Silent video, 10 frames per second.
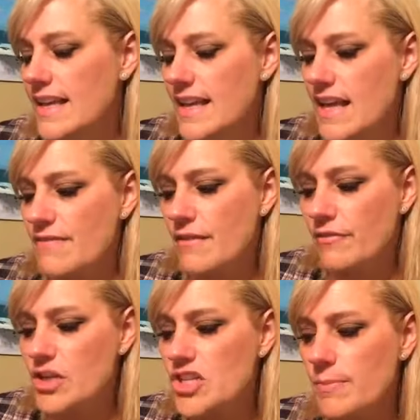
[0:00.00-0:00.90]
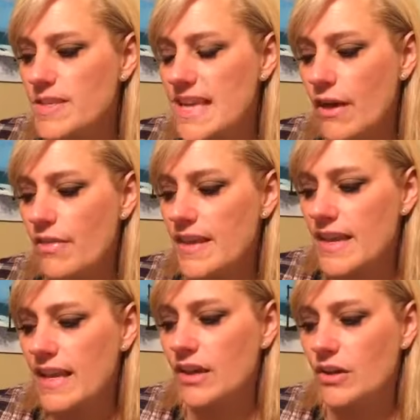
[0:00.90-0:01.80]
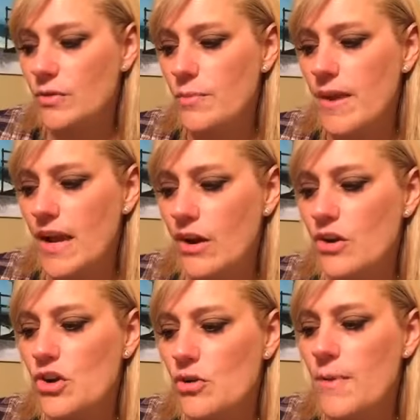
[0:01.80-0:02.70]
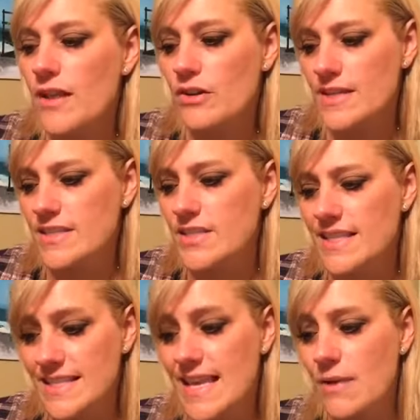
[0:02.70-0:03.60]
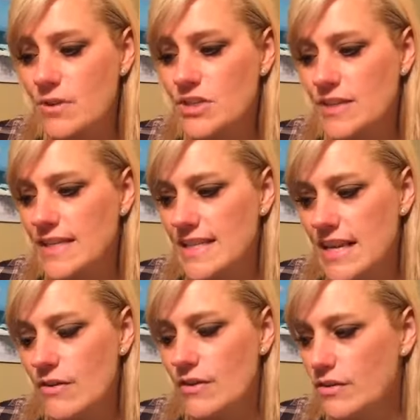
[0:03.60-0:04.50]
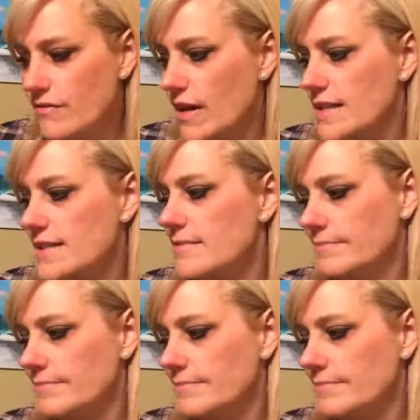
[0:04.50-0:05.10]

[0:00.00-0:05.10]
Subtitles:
If a friendship is healthy and in good repair, who better to say what you need to hear than your friends?